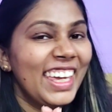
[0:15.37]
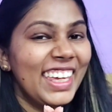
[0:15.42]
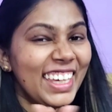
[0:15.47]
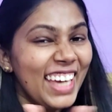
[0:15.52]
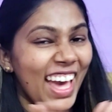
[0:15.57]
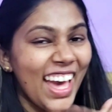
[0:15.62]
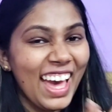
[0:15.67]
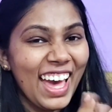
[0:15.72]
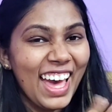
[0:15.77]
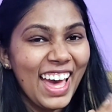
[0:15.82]

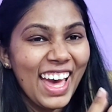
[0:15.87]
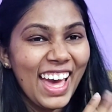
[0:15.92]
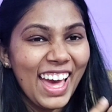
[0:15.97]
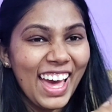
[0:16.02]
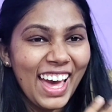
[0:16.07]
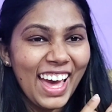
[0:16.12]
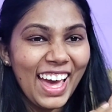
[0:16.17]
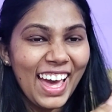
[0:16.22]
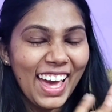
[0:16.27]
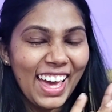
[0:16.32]

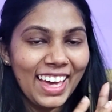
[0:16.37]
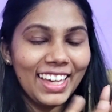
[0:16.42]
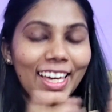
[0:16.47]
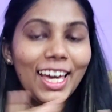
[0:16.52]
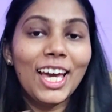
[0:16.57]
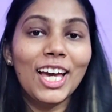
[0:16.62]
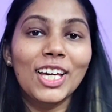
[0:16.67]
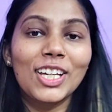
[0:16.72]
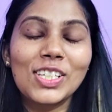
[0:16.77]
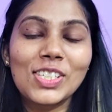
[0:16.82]
Yay!
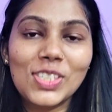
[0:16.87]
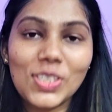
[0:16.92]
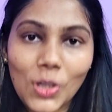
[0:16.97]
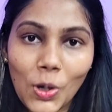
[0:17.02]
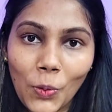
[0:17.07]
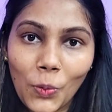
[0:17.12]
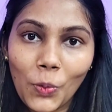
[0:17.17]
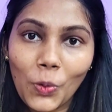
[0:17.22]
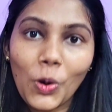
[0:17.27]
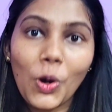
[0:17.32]

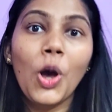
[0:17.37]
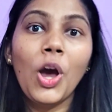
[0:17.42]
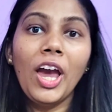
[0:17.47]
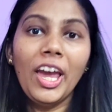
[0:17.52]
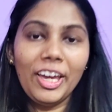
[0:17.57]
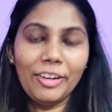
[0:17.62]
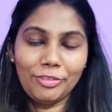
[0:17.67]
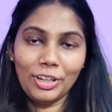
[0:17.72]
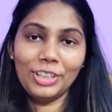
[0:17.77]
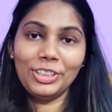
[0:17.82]
So,
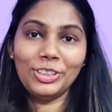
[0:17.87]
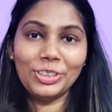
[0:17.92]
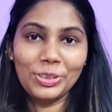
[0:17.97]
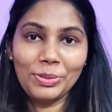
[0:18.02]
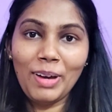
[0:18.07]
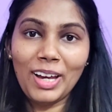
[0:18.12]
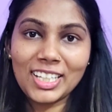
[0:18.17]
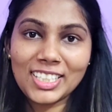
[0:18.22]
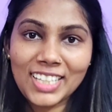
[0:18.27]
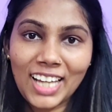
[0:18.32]
if you're new to
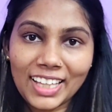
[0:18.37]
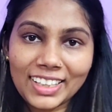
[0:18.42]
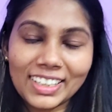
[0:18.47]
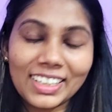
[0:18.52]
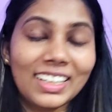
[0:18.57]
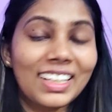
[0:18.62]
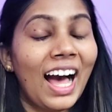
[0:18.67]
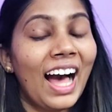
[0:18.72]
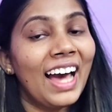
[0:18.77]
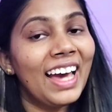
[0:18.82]
my
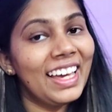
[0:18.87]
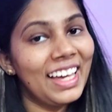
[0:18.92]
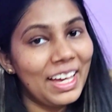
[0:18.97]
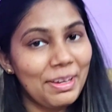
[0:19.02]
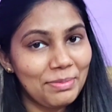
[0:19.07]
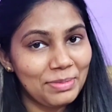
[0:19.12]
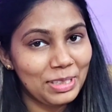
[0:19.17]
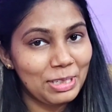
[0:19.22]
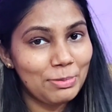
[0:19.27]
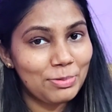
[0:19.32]
channel, hi,
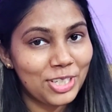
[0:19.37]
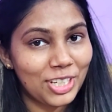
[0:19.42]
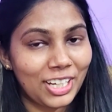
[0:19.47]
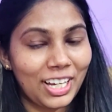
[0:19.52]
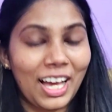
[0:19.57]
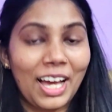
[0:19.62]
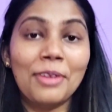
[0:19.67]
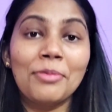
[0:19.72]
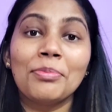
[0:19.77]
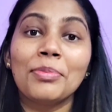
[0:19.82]
I'm Deepika.
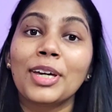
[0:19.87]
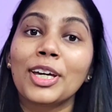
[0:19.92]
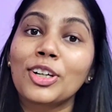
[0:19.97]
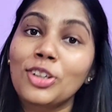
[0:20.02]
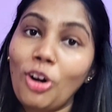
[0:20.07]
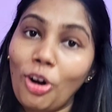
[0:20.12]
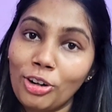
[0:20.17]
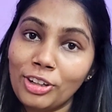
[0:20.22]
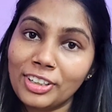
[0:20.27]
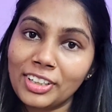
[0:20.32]
I make
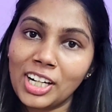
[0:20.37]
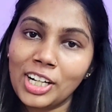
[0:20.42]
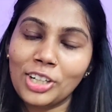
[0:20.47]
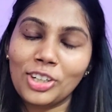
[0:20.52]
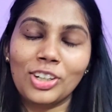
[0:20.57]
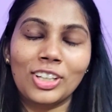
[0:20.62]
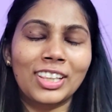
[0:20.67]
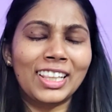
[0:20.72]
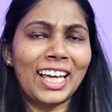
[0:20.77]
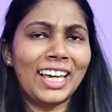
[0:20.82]
content
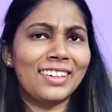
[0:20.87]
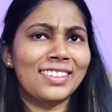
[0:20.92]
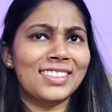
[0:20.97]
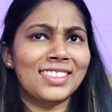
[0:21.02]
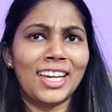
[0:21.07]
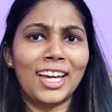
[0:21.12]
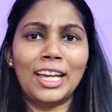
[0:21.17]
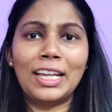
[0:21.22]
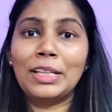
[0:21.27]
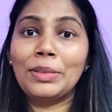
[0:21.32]
on
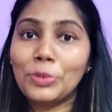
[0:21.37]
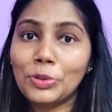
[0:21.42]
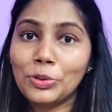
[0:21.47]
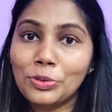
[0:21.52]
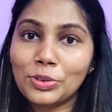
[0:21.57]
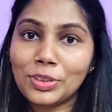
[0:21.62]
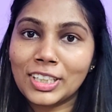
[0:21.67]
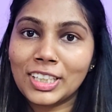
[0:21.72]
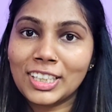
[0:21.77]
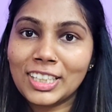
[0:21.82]
lifestyle,
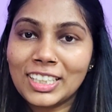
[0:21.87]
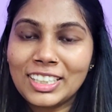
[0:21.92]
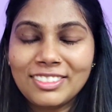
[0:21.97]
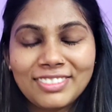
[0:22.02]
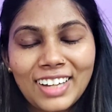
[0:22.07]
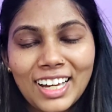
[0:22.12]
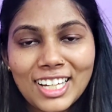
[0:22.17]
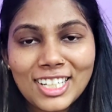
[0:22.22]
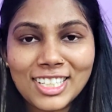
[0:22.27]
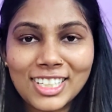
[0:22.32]
beauty,
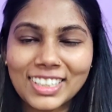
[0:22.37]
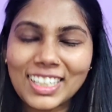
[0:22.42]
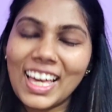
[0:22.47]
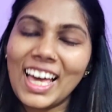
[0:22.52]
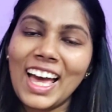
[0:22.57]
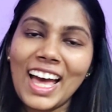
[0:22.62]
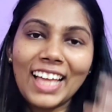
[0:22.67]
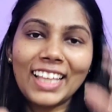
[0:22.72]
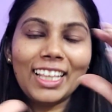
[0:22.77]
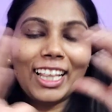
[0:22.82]
fashion
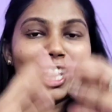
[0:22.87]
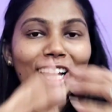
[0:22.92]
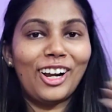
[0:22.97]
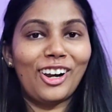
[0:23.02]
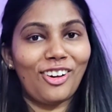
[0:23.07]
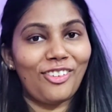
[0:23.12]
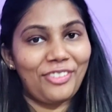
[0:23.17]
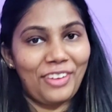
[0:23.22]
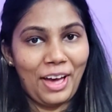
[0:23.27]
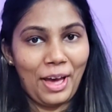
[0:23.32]
and a
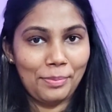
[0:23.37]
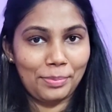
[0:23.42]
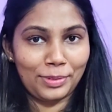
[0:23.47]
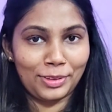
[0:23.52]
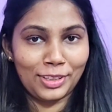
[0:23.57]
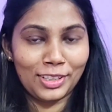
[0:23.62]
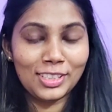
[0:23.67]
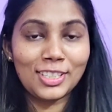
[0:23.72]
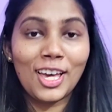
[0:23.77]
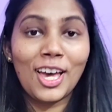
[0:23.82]
lot of
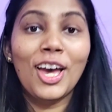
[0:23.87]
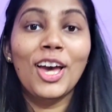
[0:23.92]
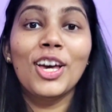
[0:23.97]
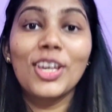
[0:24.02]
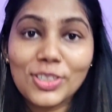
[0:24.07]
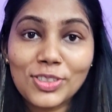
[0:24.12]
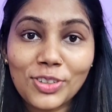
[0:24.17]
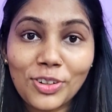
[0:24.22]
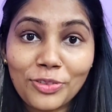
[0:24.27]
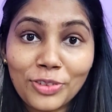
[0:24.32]
happiness.
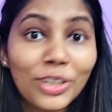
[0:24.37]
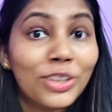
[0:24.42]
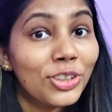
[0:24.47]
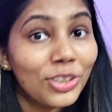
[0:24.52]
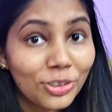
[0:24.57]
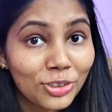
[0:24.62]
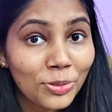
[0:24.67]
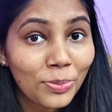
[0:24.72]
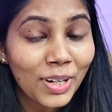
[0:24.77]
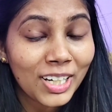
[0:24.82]
So, if you're
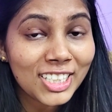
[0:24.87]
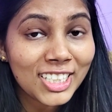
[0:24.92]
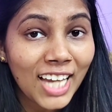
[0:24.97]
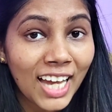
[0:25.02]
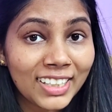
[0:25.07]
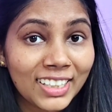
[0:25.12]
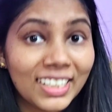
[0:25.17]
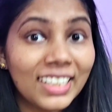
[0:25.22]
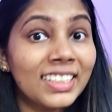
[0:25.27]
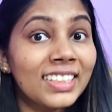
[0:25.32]
new to my
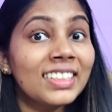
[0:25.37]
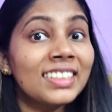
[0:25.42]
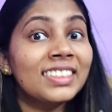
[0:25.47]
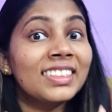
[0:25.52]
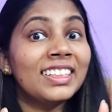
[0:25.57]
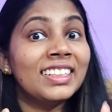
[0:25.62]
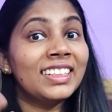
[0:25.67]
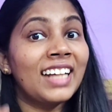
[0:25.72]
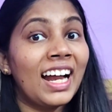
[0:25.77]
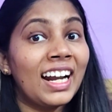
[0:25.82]
channel
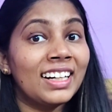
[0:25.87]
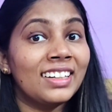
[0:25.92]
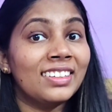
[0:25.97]
and